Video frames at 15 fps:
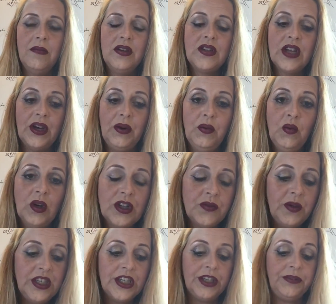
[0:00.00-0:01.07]
So
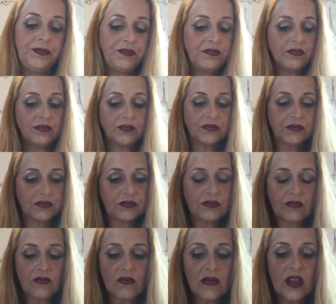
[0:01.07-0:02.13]
what do?
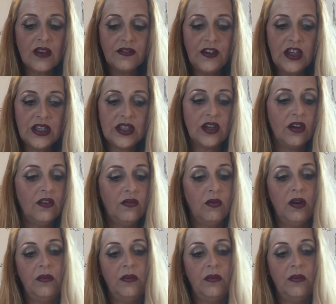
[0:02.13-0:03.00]
First off,